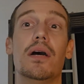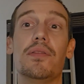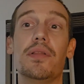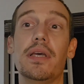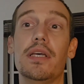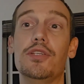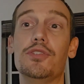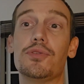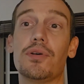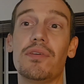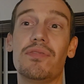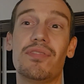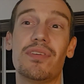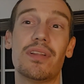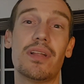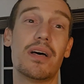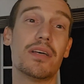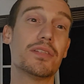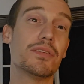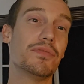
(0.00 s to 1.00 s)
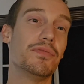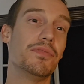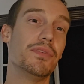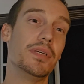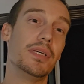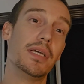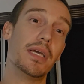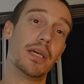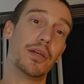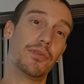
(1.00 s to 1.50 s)
They enjoy
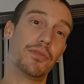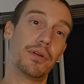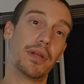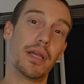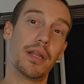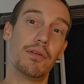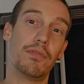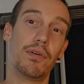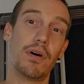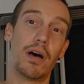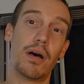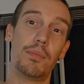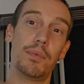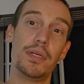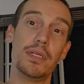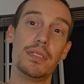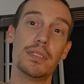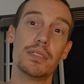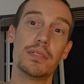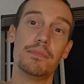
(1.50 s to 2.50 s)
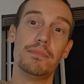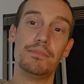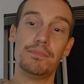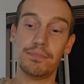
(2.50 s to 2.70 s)
philosophy and creative hobbies.